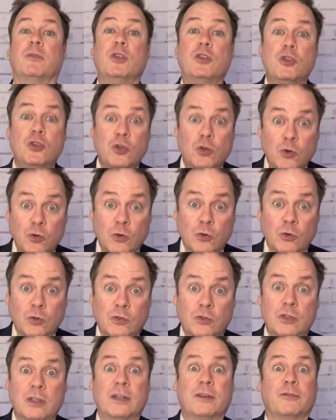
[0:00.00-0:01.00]

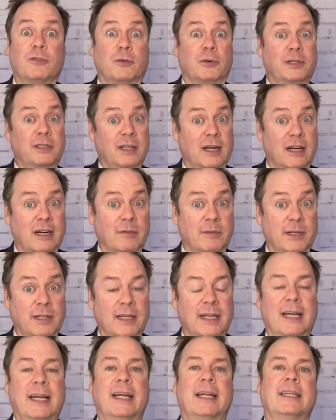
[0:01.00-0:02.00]
use for
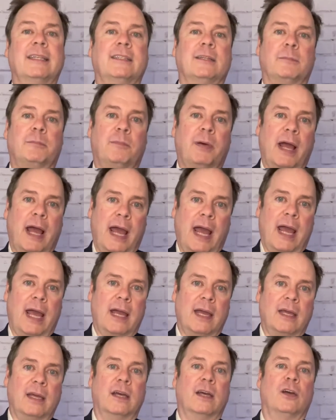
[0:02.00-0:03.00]
retirement, to
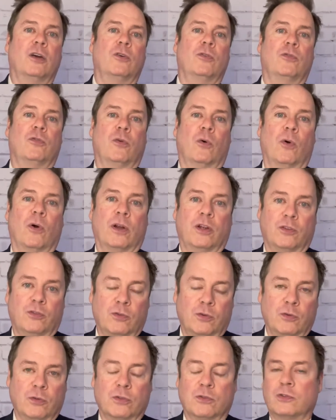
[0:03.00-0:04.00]
pay for his
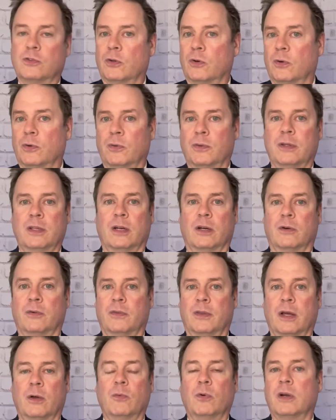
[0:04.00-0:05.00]
funeral, so
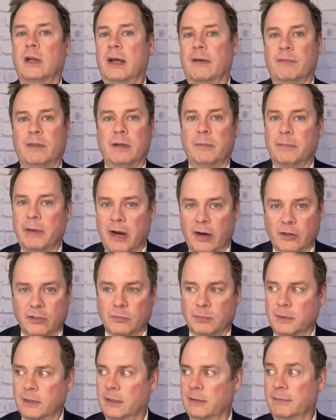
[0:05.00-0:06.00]
they wouldn't have the
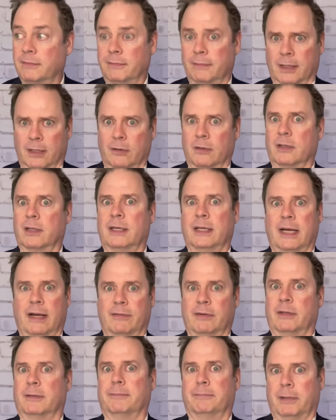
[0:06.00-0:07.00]
embarrassment of literally
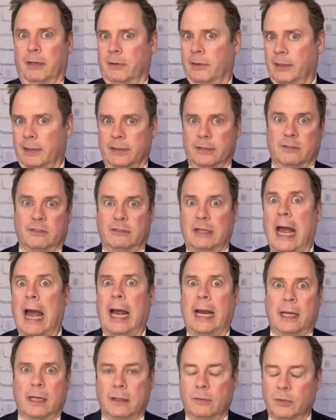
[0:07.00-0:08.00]
having him buried in a
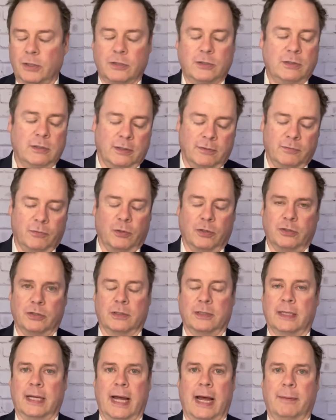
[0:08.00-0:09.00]
sack, which
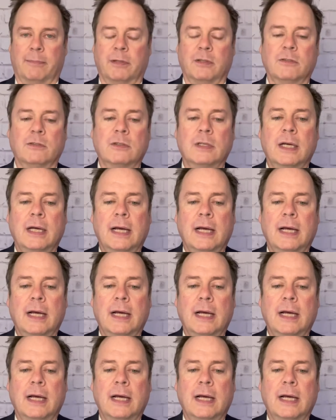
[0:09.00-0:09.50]
unfortunately happens.